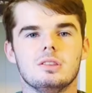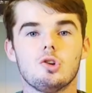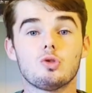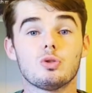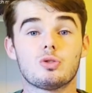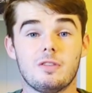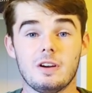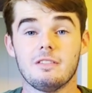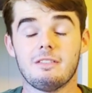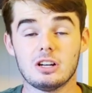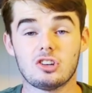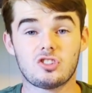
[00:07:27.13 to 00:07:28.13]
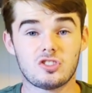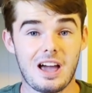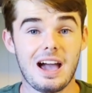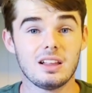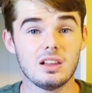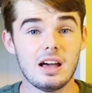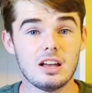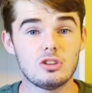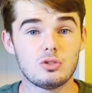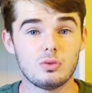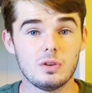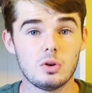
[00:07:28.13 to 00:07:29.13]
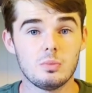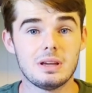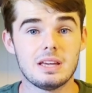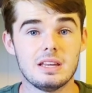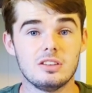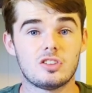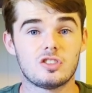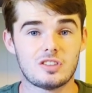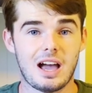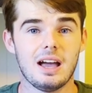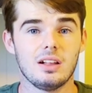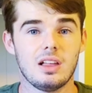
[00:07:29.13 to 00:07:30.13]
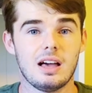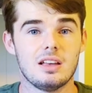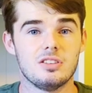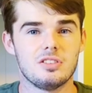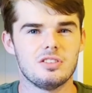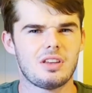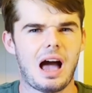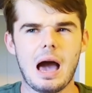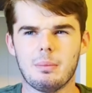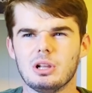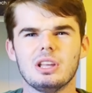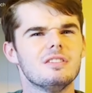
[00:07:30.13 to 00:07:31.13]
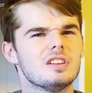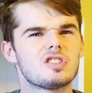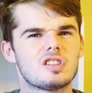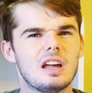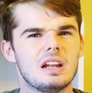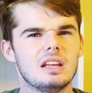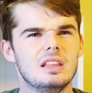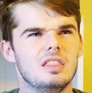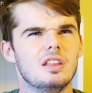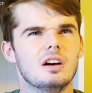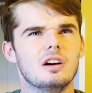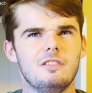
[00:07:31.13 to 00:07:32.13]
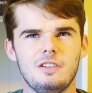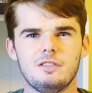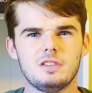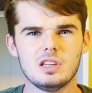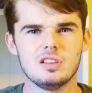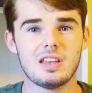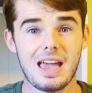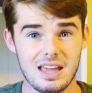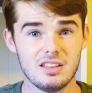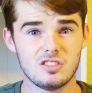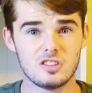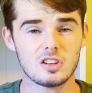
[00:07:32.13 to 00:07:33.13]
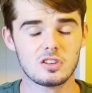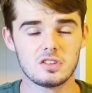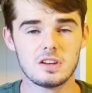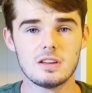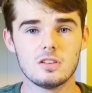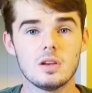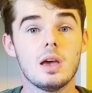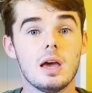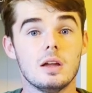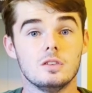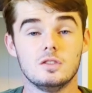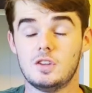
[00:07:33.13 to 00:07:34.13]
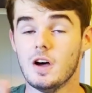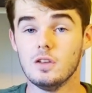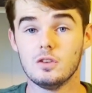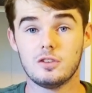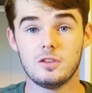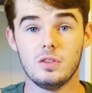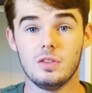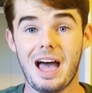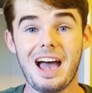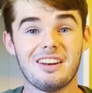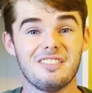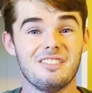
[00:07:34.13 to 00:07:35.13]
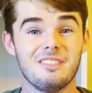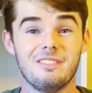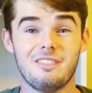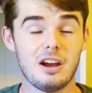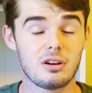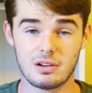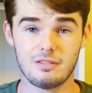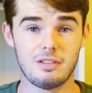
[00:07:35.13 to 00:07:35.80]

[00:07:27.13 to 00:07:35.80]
This was a very, very stylized film. It stylizes, I believe it's set in the 50s and 60s, does that very,